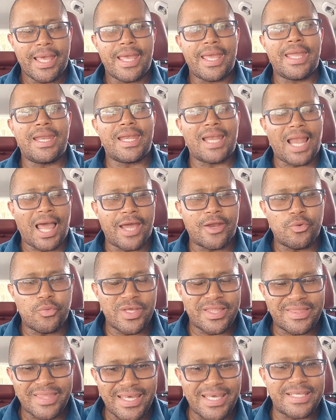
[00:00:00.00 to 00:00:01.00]
in line
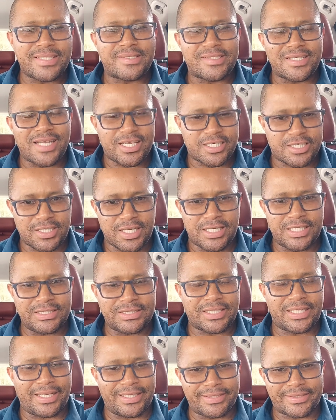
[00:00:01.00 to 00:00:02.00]
with its national
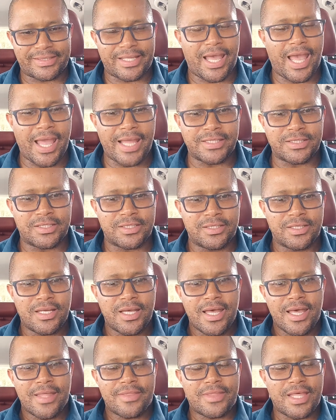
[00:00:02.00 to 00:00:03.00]
interest. And
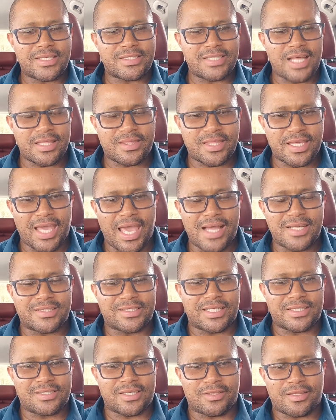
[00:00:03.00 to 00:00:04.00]
there's nothing else
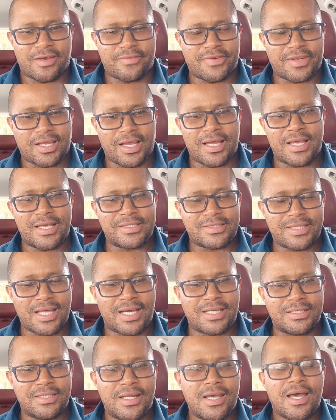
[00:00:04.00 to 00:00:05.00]
that South Africa has
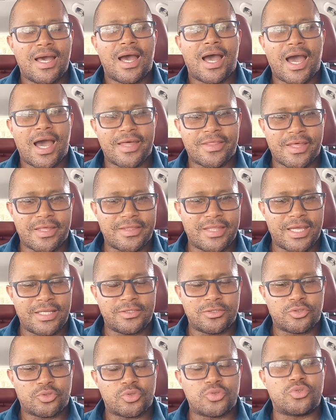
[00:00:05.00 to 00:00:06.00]
done other
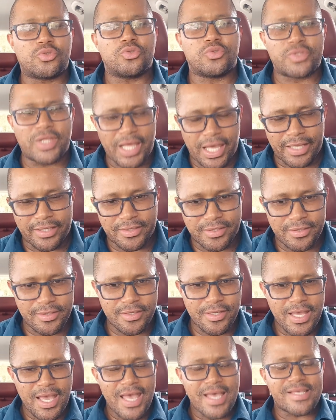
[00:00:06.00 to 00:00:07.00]
than to do that.
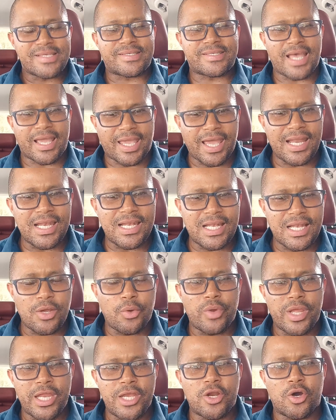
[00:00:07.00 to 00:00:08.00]
Secondly,
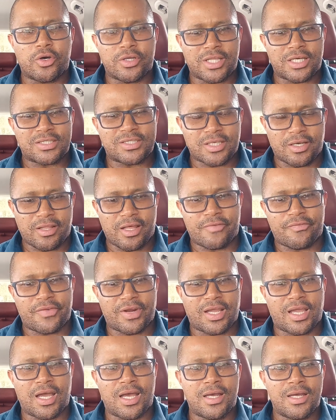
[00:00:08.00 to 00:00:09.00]
we know that South
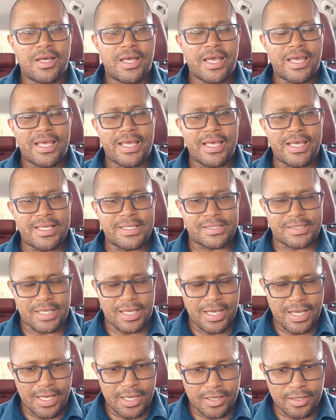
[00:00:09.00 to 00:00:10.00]
Africa is
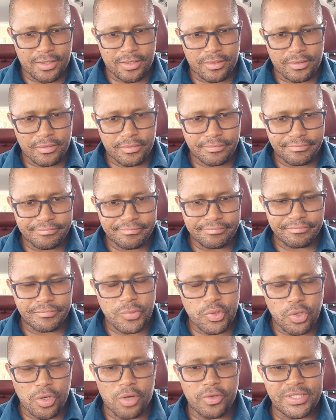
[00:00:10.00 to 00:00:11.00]

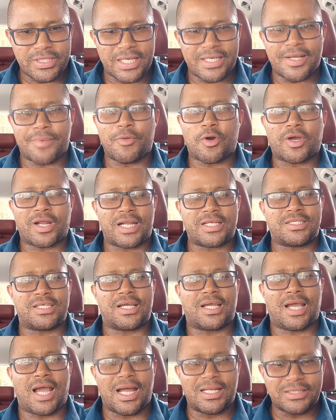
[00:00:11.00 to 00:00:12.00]
it's a
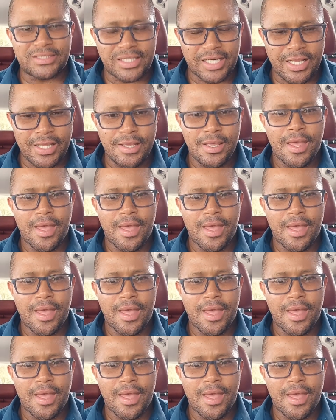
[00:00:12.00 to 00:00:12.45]
democratic country